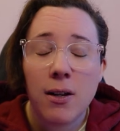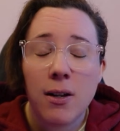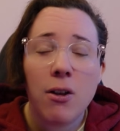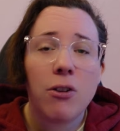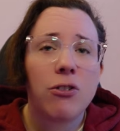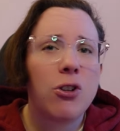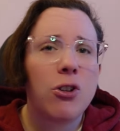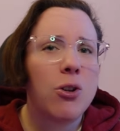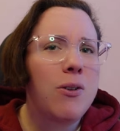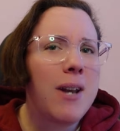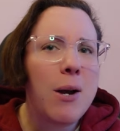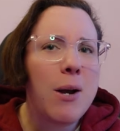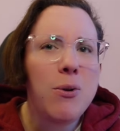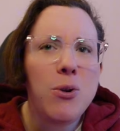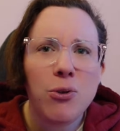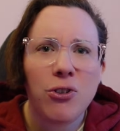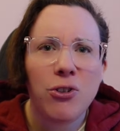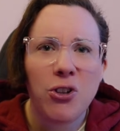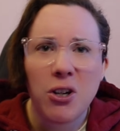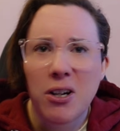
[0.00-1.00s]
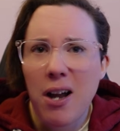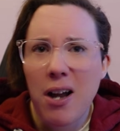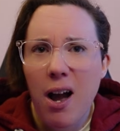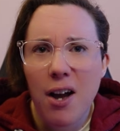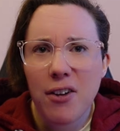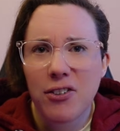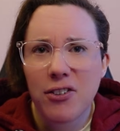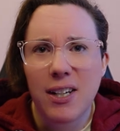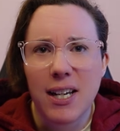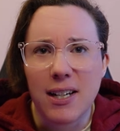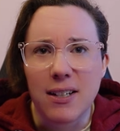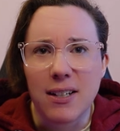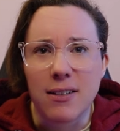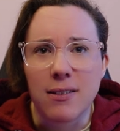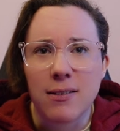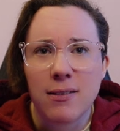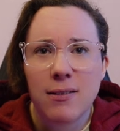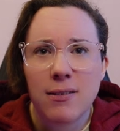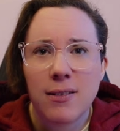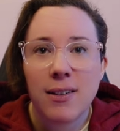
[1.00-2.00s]
So now you're stuck asking,
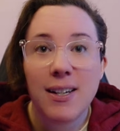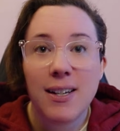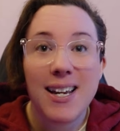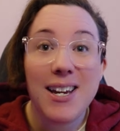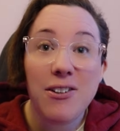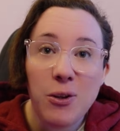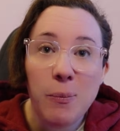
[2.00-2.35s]
is